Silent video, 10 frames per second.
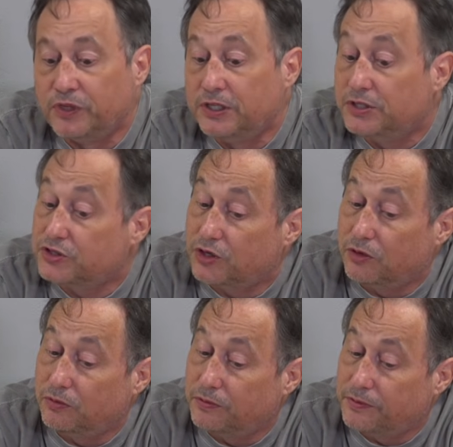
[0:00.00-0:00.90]

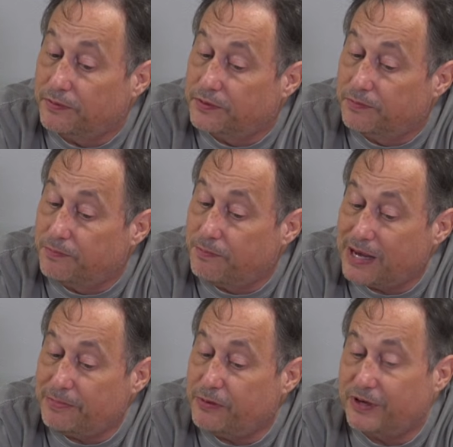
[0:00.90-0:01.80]
So
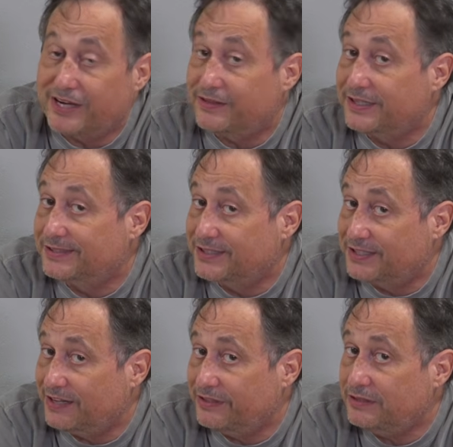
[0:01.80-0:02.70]
maybe what I think is a
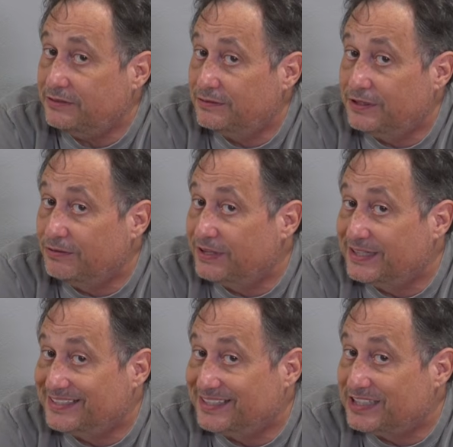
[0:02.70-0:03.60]
7, you think is
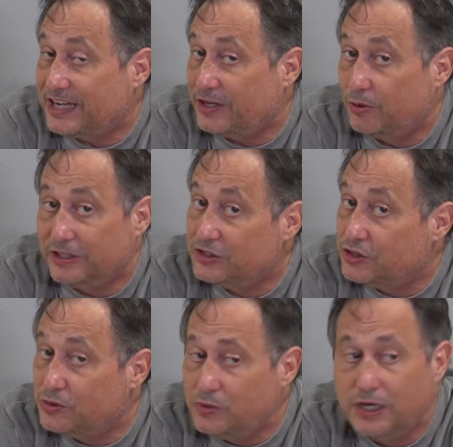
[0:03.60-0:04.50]
a 10 or a
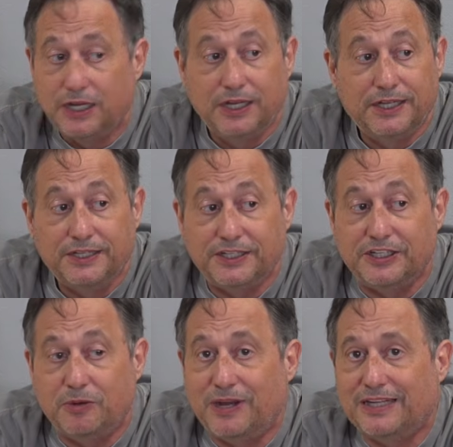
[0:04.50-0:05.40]
2. You know
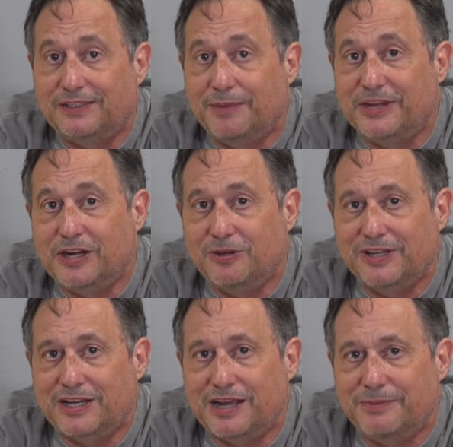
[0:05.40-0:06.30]
what? Let me know in the
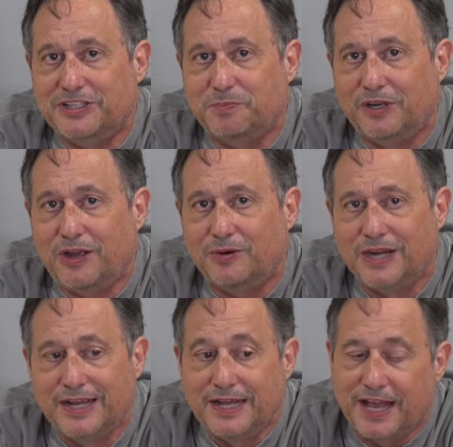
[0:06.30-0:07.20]
comments below.
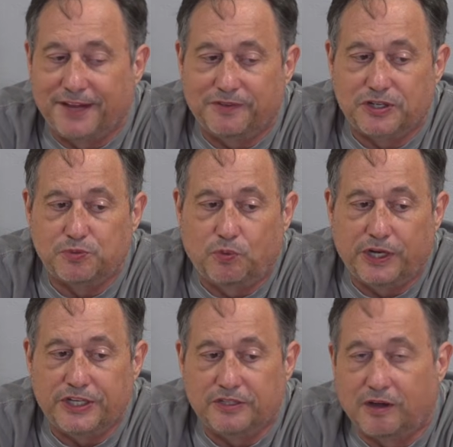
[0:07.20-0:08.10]
And if there's one
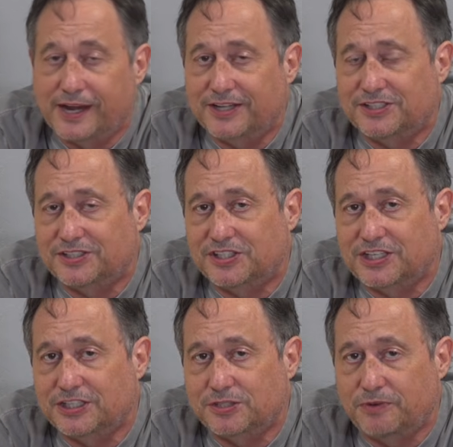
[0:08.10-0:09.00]
you'd like us to see
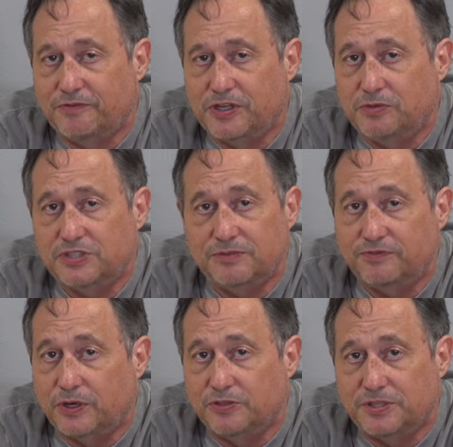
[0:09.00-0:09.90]
us review, some
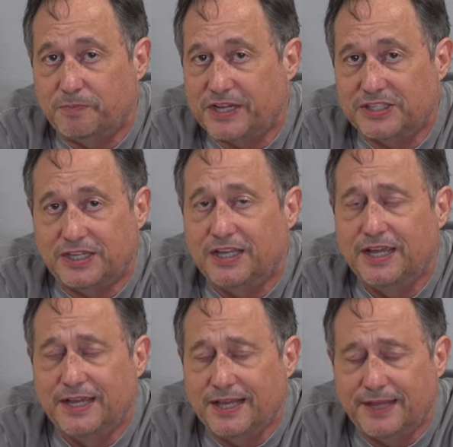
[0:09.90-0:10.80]
frozen pizza,
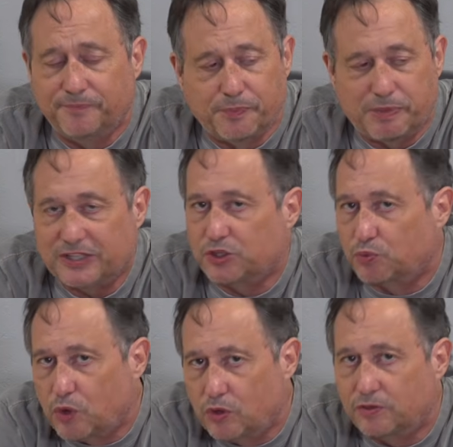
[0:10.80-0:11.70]
pizza
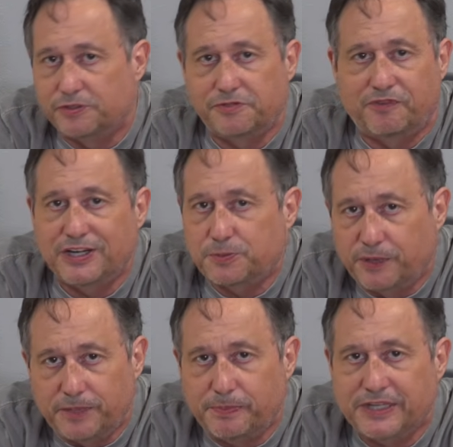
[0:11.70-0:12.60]
rolls, French
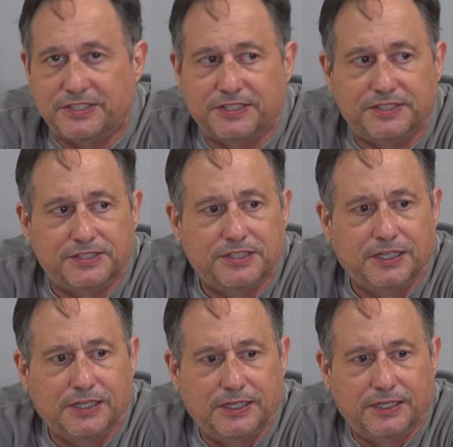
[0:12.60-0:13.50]
bread pizzas,
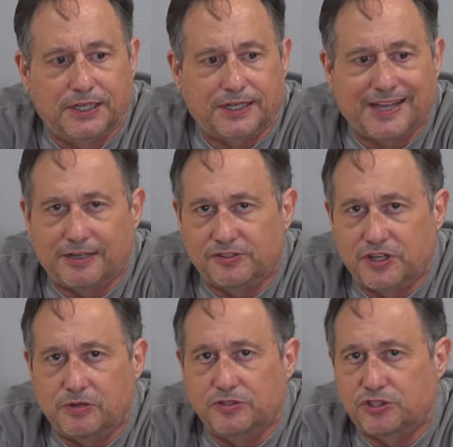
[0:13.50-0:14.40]

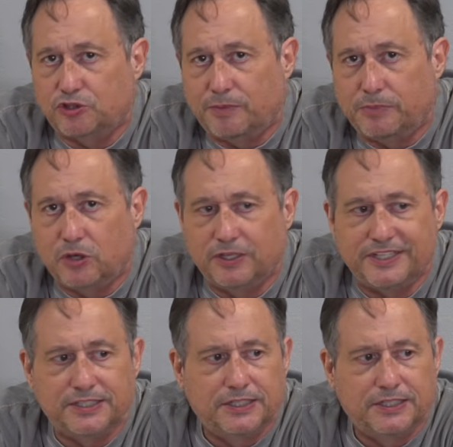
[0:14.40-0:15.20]
calzones, strombolis,